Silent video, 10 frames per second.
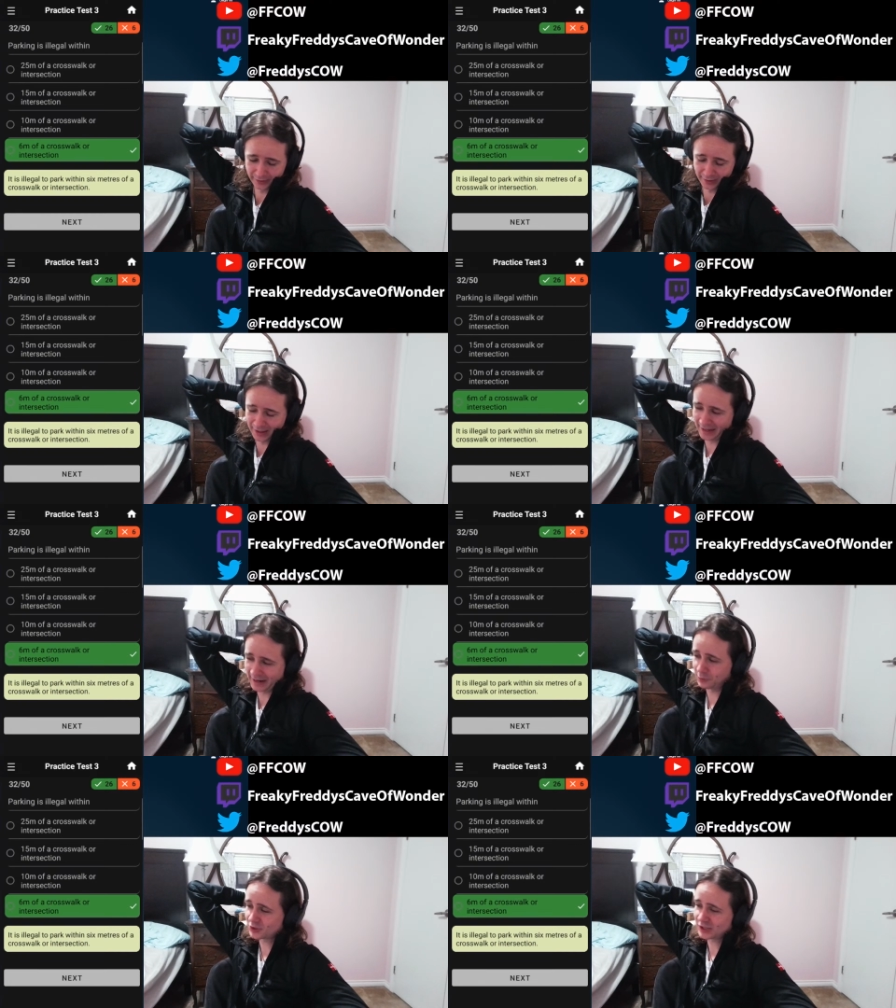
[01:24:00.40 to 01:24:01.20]
And I
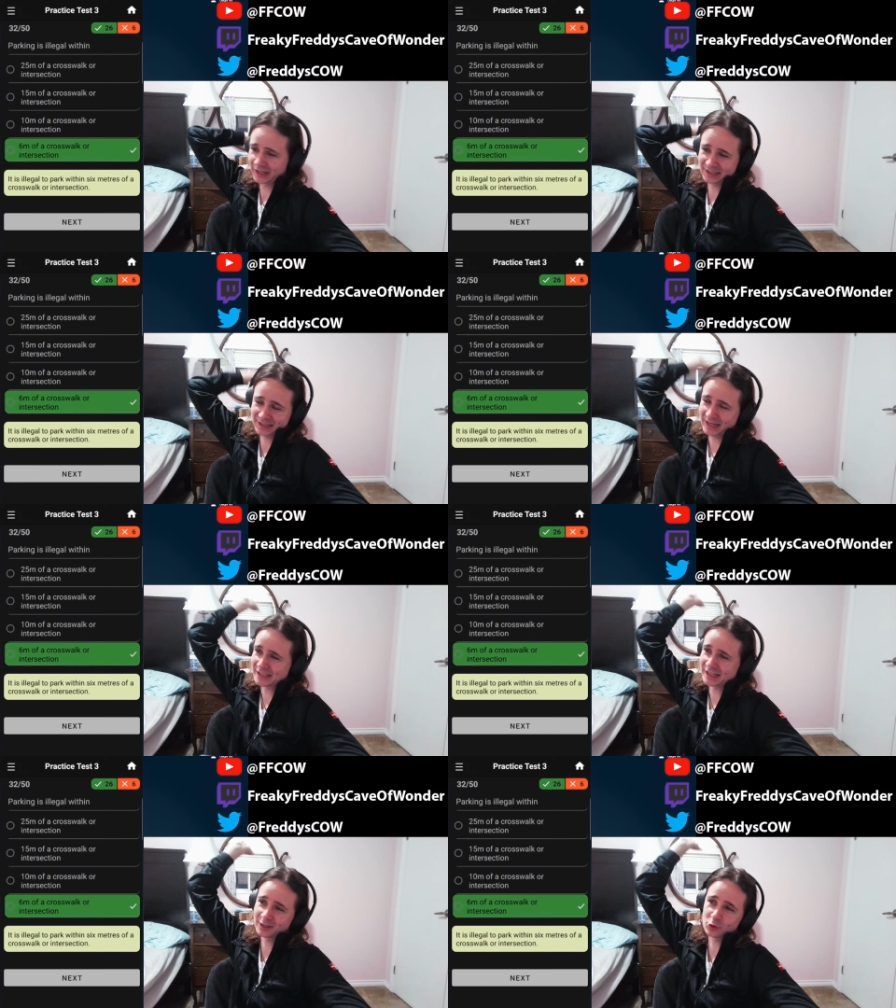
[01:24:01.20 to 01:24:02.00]
was
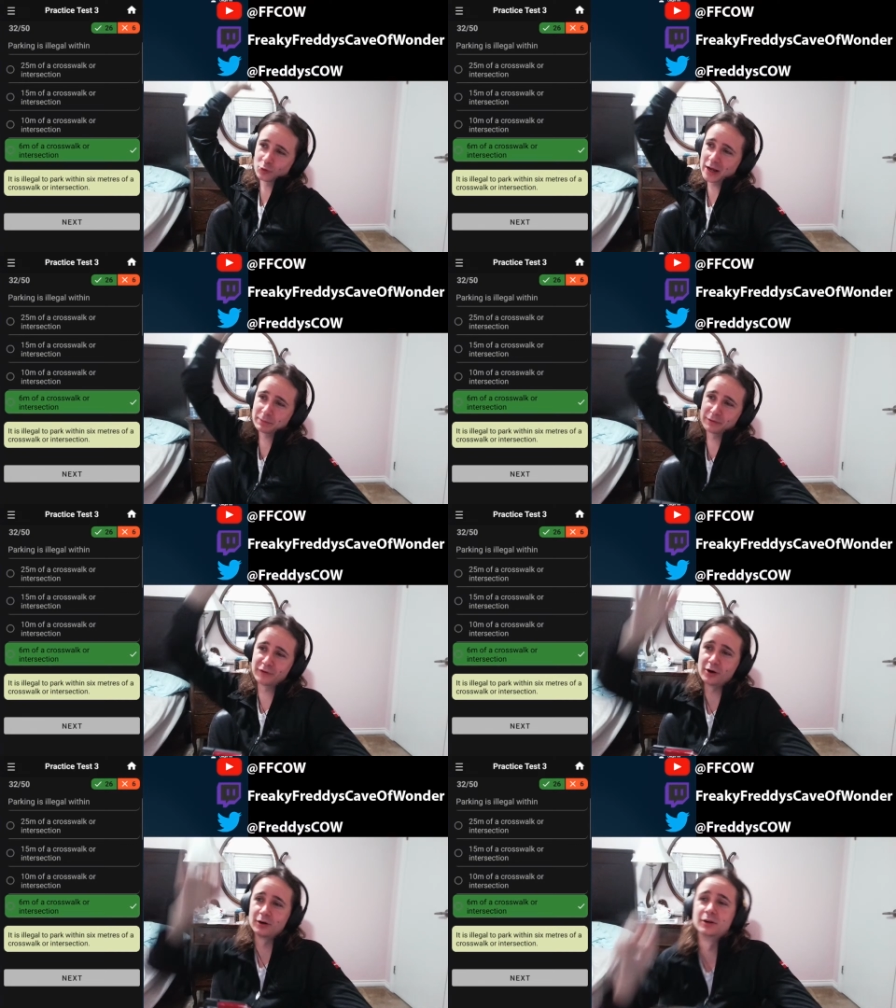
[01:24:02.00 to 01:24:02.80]
getting correct
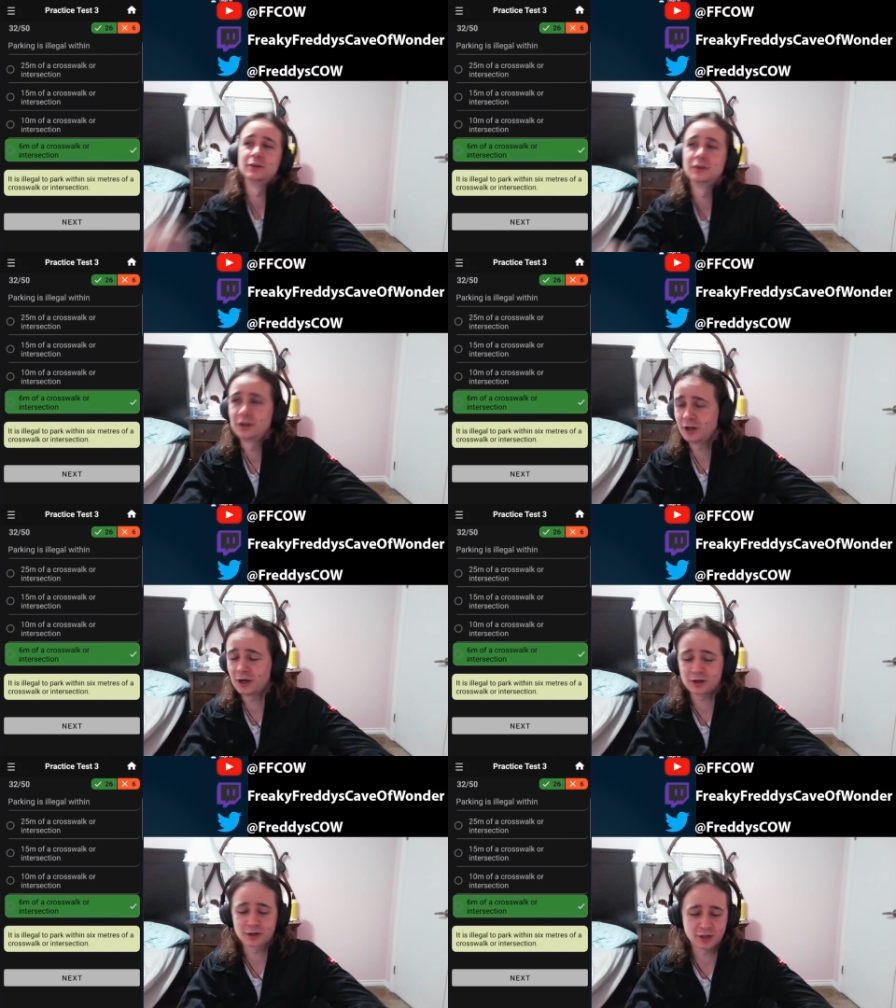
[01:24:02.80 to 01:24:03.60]
before. A
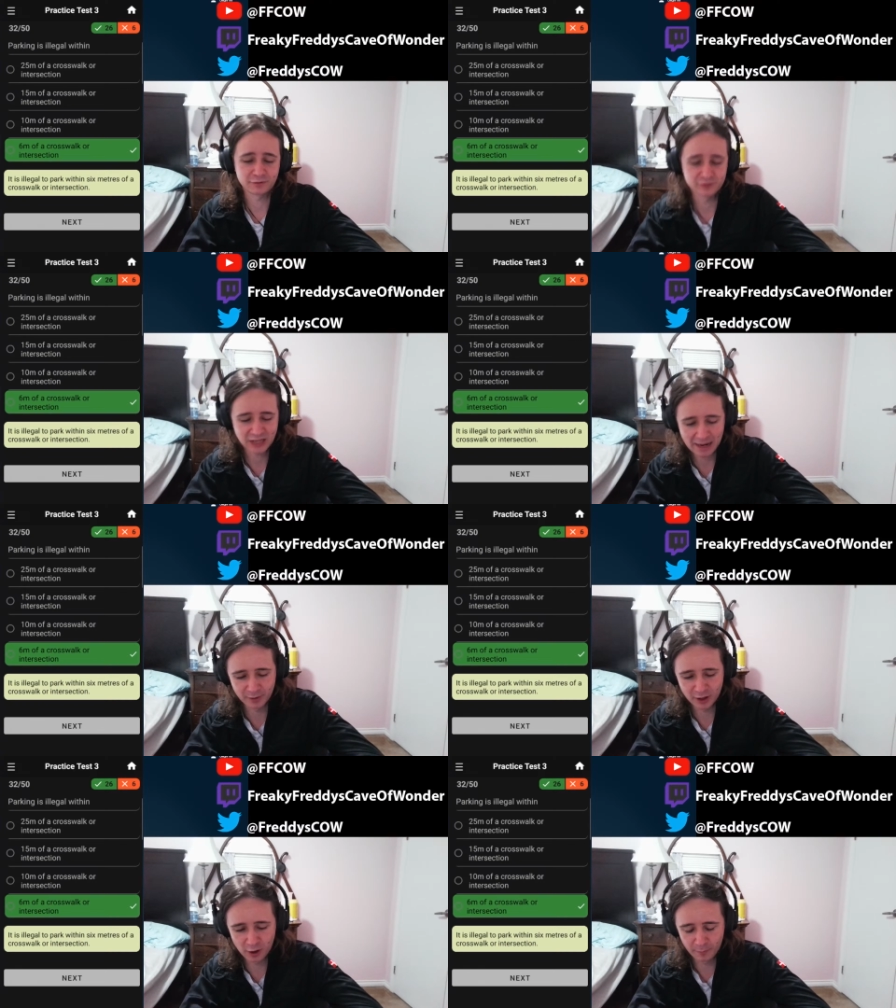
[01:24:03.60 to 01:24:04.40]
lot of time
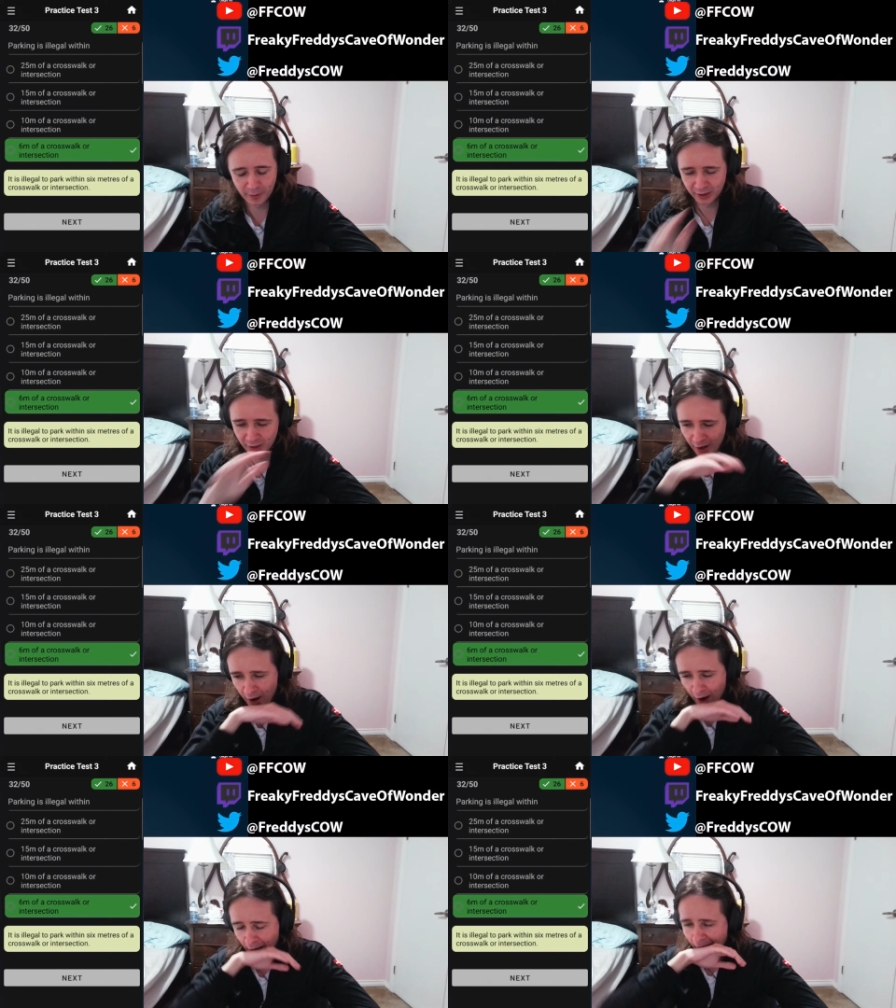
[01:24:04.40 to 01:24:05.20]
ago, but...
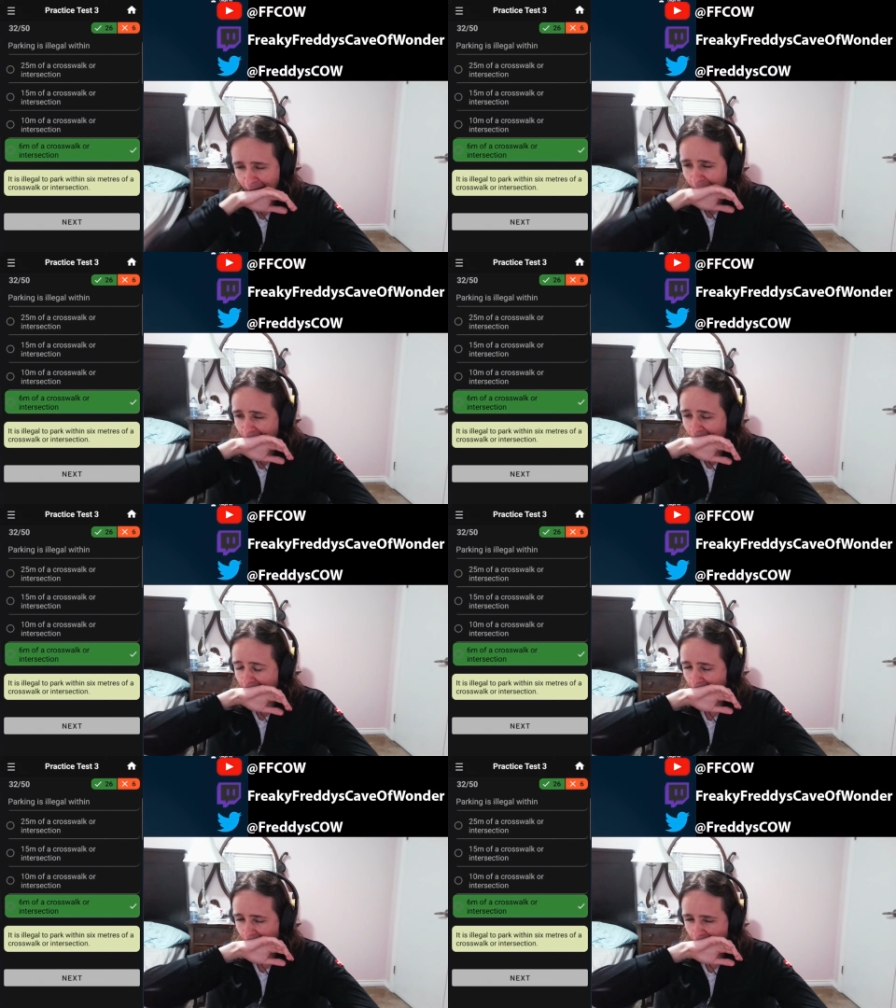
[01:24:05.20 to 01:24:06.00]

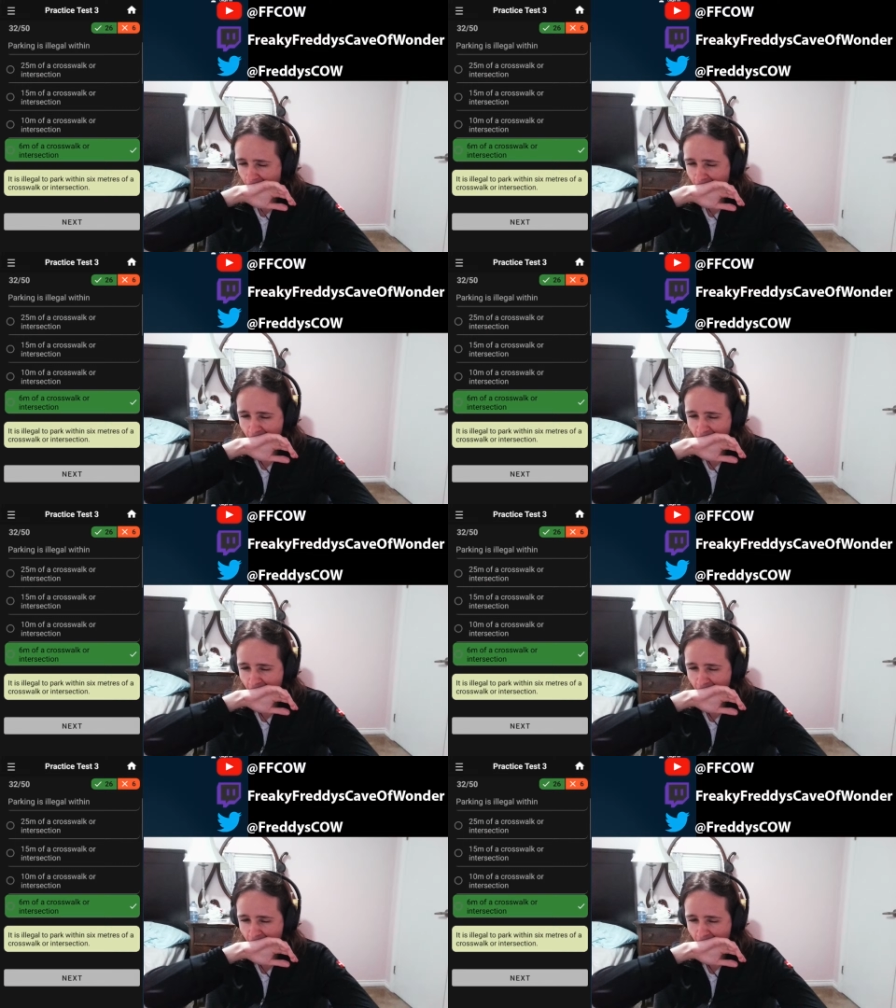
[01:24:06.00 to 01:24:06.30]
Woo!